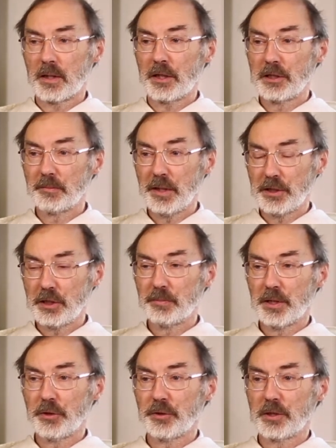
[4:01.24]
animated
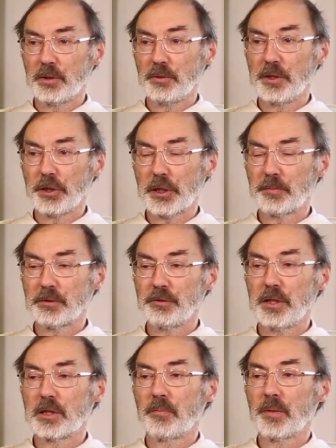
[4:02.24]
by the Holy
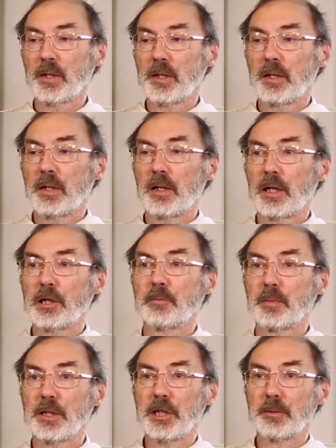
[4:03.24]
Spirit,
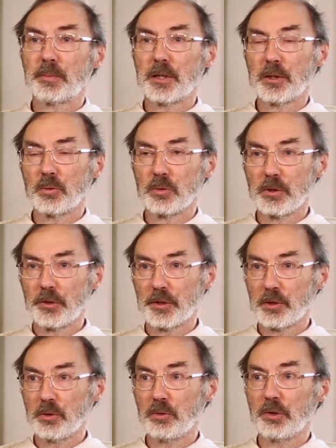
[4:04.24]
and made by all
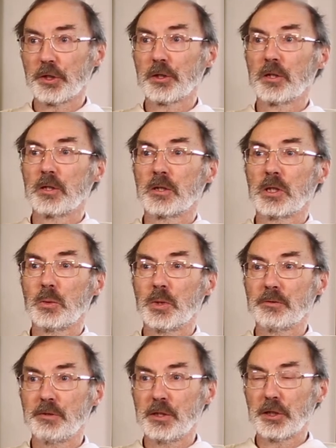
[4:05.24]
those who
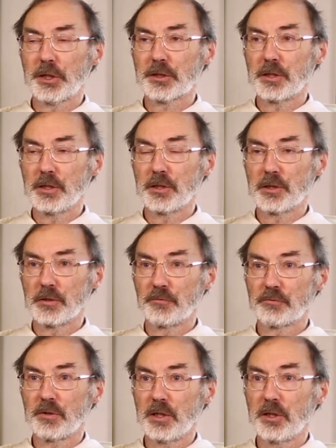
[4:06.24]
are in a state of
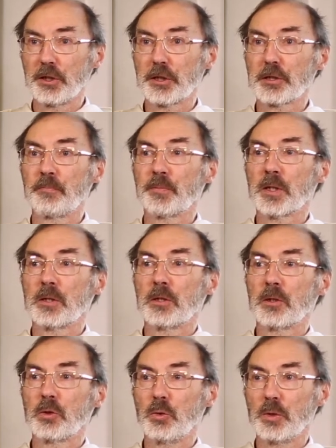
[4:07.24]
grace,
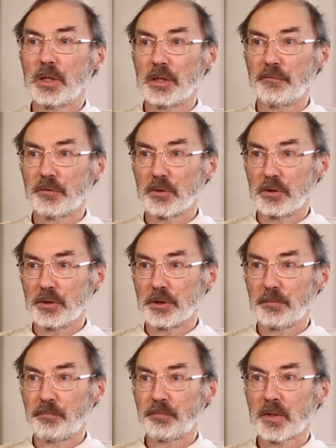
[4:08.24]
who love
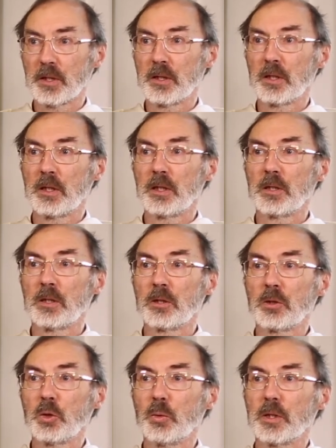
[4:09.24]
God,
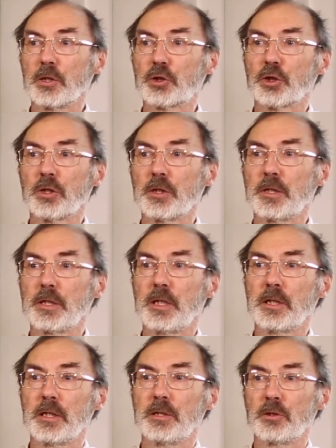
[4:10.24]
who are
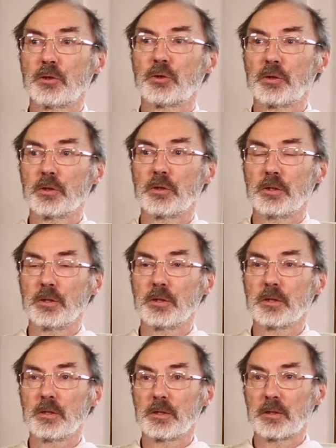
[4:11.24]
journeying into
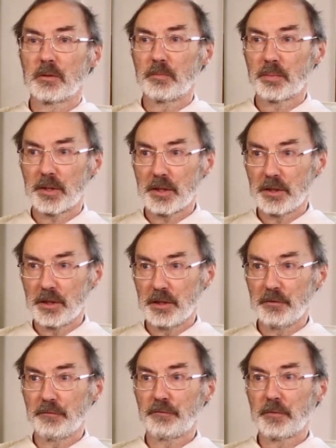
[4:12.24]
God by
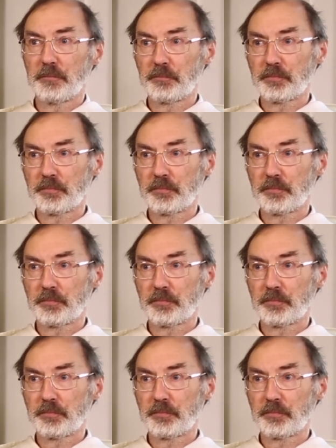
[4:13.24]
love.